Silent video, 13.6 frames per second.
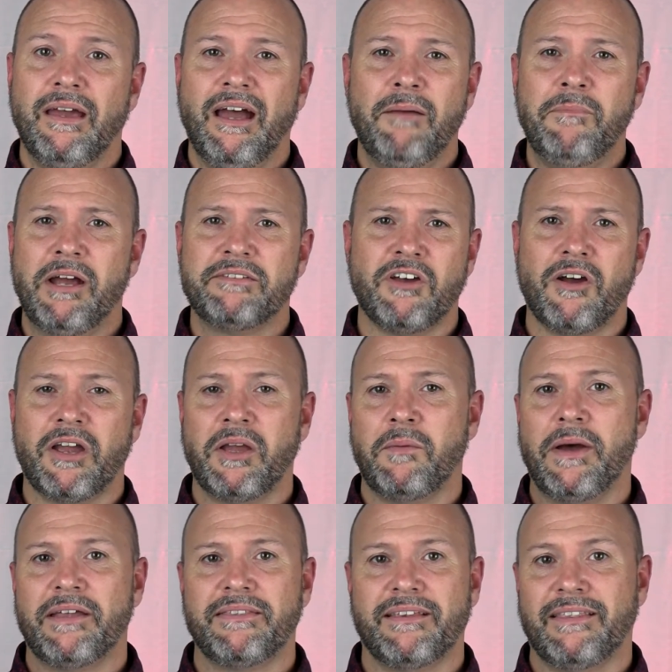I'm not talking
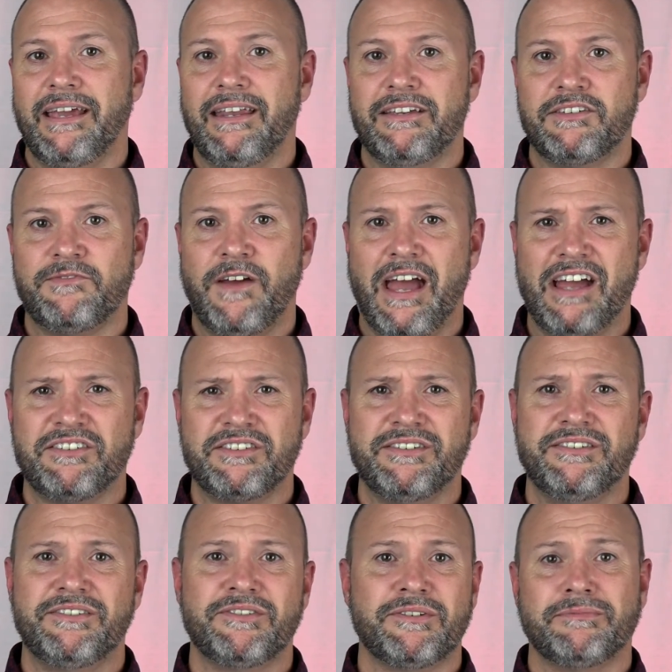about the latest
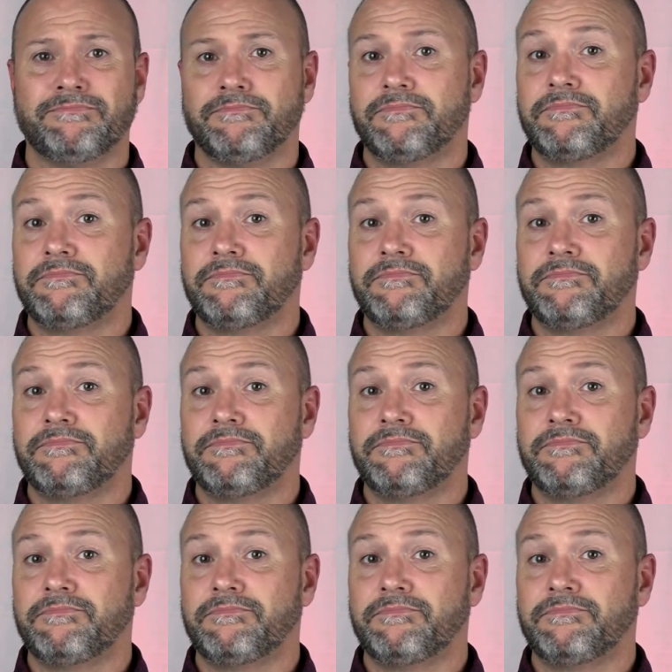fashions or